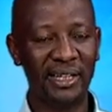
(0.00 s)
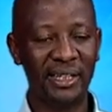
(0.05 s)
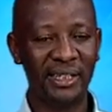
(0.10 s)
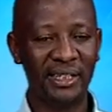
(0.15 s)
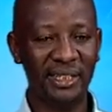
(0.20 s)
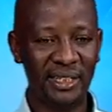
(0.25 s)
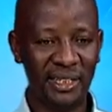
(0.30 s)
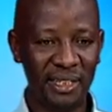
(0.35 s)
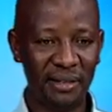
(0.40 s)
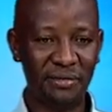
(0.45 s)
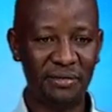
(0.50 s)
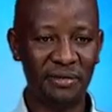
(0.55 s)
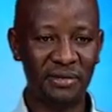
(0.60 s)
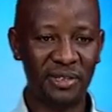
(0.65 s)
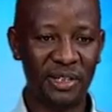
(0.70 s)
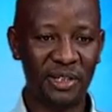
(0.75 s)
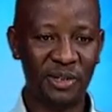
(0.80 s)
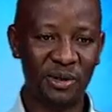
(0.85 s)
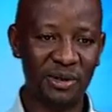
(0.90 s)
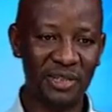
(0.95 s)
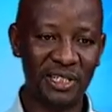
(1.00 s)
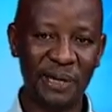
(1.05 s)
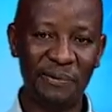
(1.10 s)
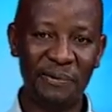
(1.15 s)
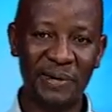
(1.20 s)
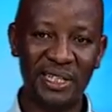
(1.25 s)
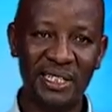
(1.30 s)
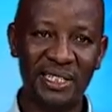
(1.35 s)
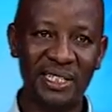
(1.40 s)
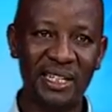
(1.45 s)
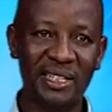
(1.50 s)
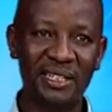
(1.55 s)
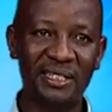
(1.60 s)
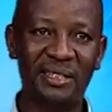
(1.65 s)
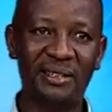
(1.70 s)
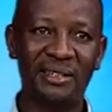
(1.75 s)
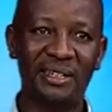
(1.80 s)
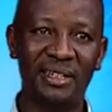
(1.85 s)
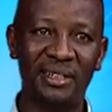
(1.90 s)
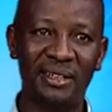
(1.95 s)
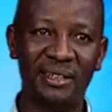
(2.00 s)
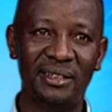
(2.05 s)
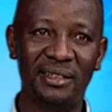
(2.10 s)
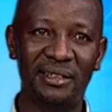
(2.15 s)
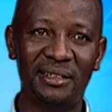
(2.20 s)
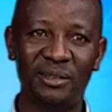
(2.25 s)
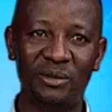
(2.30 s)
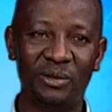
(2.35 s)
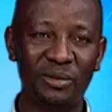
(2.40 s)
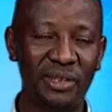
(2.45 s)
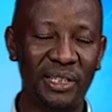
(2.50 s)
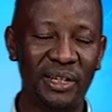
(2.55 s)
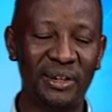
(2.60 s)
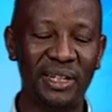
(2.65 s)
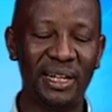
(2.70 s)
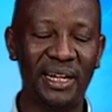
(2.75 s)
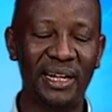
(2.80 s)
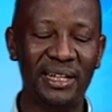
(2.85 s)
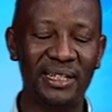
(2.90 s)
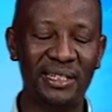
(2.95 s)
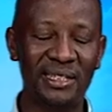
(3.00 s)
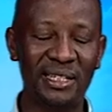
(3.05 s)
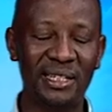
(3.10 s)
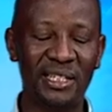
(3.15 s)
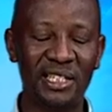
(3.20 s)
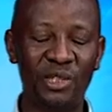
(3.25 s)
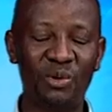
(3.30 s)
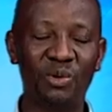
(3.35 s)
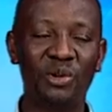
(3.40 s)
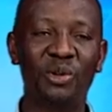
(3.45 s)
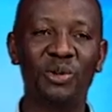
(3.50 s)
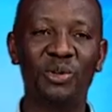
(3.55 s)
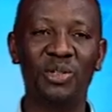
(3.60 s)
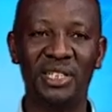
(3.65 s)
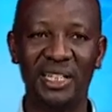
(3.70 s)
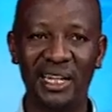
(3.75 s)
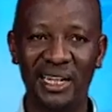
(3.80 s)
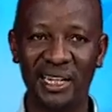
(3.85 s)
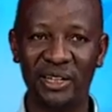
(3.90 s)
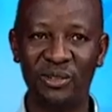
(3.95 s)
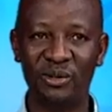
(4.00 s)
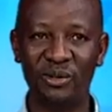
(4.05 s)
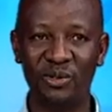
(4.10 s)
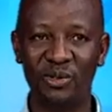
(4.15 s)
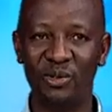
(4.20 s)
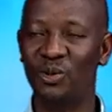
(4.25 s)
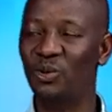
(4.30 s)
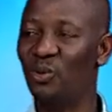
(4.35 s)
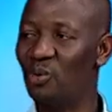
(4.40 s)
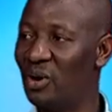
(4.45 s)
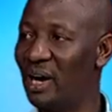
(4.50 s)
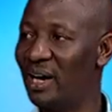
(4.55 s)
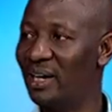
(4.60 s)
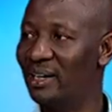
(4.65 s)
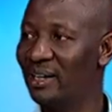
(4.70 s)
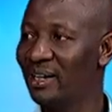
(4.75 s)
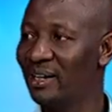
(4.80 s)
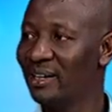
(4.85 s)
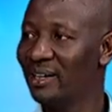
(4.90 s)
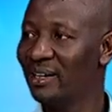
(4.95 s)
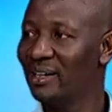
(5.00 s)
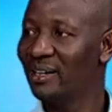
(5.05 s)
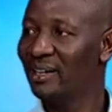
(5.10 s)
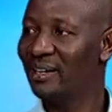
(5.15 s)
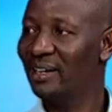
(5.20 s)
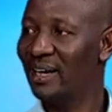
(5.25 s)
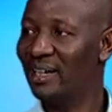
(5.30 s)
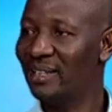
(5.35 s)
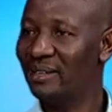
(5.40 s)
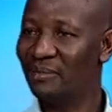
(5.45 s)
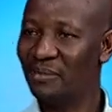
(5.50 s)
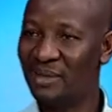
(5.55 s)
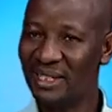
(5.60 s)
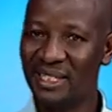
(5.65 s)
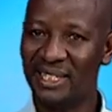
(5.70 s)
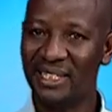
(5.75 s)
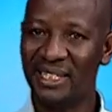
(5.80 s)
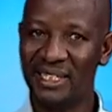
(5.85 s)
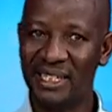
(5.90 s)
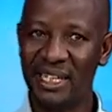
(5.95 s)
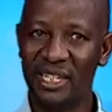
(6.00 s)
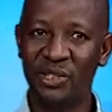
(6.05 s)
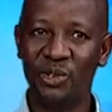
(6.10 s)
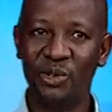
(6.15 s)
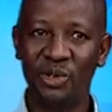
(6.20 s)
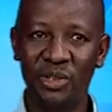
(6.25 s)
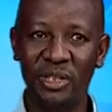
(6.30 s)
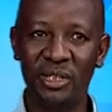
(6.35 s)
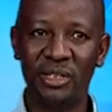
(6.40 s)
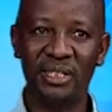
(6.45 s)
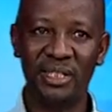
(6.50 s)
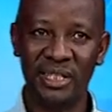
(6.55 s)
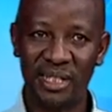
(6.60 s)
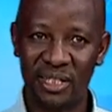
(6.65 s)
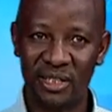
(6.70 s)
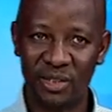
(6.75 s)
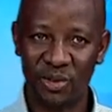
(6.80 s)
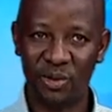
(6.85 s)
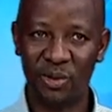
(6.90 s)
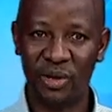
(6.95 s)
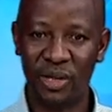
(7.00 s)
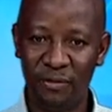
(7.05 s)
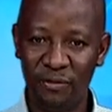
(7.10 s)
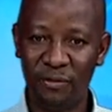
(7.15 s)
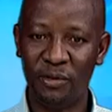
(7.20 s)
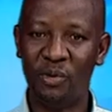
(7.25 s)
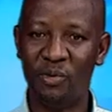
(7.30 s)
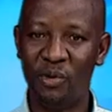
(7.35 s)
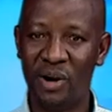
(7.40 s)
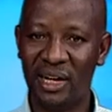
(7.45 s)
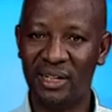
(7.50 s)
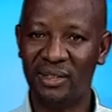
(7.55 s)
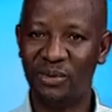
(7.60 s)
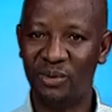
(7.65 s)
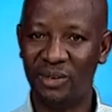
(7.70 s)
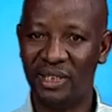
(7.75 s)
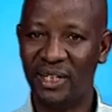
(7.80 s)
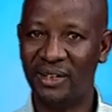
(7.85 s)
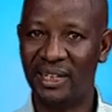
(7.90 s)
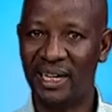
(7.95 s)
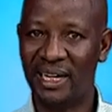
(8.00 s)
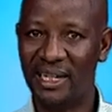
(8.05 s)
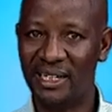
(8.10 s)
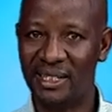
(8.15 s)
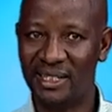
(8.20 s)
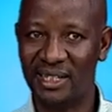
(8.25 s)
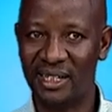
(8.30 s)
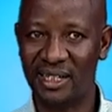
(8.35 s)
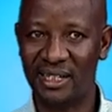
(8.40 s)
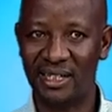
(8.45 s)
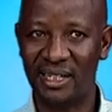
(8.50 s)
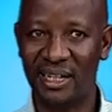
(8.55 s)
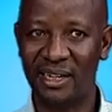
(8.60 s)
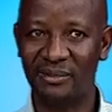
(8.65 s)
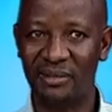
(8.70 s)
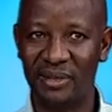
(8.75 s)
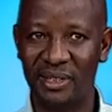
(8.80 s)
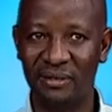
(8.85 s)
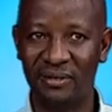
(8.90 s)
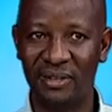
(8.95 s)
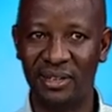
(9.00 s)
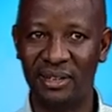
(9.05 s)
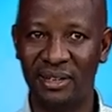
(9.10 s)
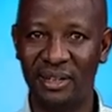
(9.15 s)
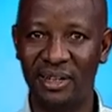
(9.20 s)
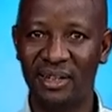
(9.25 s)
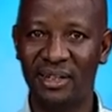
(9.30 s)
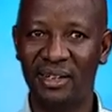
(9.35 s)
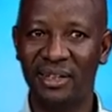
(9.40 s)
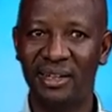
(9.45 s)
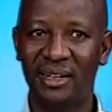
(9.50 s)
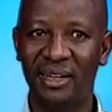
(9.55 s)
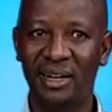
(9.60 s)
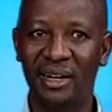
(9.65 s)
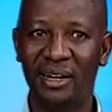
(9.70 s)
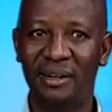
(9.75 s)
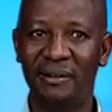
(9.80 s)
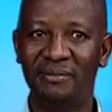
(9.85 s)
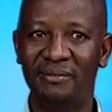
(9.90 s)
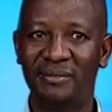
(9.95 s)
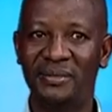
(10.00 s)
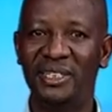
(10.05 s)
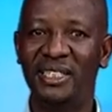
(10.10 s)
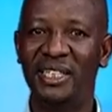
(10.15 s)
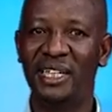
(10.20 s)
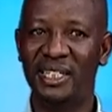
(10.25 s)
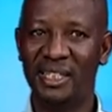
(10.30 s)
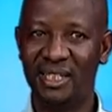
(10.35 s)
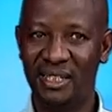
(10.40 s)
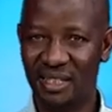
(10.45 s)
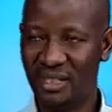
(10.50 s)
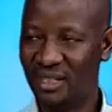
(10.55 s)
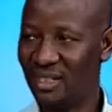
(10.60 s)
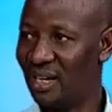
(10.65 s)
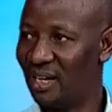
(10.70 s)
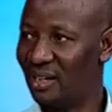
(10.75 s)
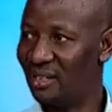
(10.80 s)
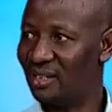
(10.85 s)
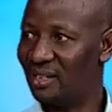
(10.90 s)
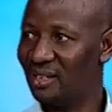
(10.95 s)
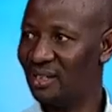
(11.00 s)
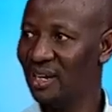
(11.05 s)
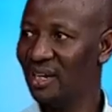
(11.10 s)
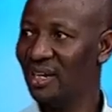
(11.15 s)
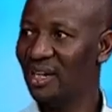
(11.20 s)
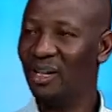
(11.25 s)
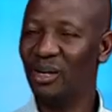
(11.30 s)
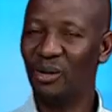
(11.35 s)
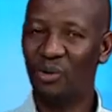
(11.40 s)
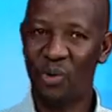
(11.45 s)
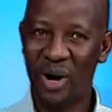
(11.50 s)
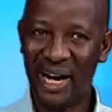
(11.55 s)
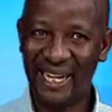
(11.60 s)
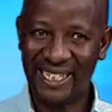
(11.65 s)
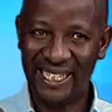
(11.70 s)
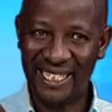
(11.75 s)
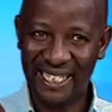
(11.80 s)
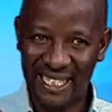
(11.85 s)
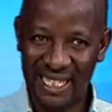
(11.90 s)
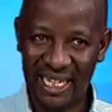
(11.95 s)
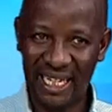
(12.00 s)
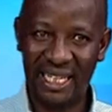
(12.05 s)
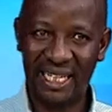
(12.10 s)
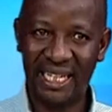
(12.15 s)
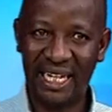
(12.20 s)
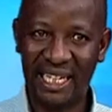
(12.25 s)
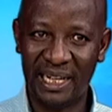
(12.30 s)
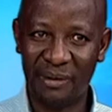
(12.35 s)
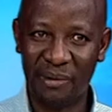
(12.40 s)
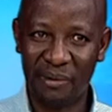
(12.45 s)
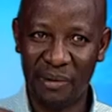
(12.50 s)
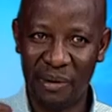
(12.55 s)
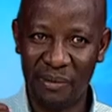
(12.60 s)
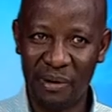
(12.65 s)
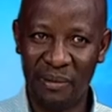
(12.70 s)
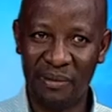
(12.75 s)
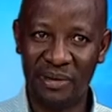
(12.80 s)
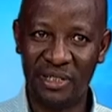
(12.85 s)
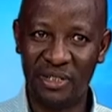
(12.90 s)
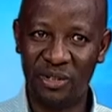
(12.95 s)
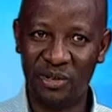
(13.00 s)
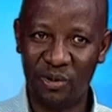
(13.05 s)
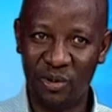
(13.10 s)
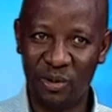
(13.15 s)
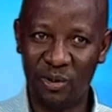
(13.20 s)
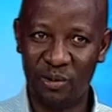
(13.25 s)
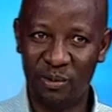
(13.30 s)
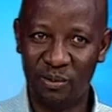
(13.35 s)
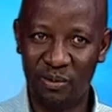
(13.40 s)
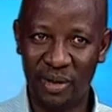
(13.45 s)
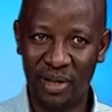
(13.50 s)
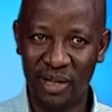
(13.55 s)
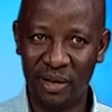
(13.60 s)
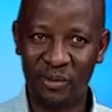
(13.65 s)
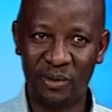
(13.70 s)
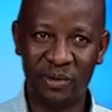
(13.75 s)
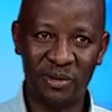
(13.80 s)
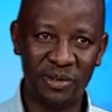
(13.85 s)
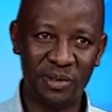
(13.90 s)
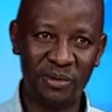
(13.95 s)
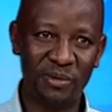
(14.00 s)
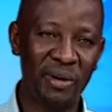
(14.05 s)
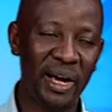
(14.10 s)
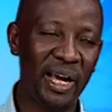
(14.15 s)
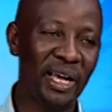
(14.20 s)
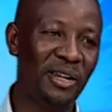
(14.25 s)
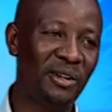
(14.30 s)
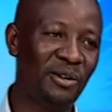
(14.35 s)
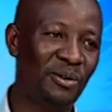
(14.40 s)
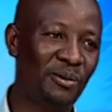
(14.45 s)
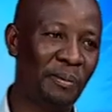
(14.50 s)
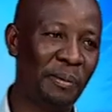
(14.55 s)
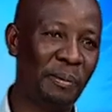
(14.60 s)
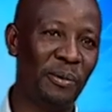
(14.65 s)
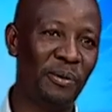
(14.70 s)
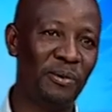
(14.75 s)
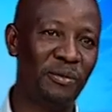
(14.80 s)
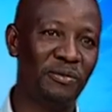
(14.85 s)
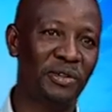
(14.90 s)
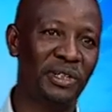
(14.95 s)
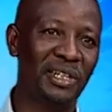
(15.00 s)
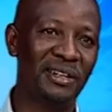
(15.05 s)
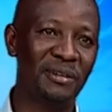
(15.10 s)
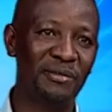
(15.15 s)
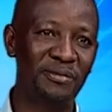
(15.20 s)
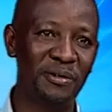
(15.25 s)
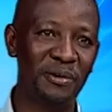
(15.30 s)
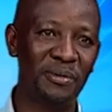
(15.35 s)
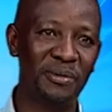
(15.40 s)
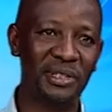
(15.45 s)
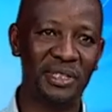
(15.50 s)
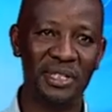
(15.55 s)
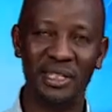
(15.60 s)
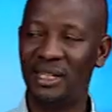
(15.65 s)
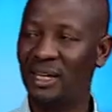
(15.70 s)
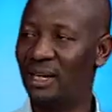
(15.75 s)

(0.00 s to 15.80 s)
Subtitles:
Tinyefuza shows up and he says, 2006, we lost the elections, you won. And Besigye says, yes, so if we won 2006 and Museveni changed the results, what is it that Amama Mbabazi is going to bring? Because mind you, people voted for Besigye.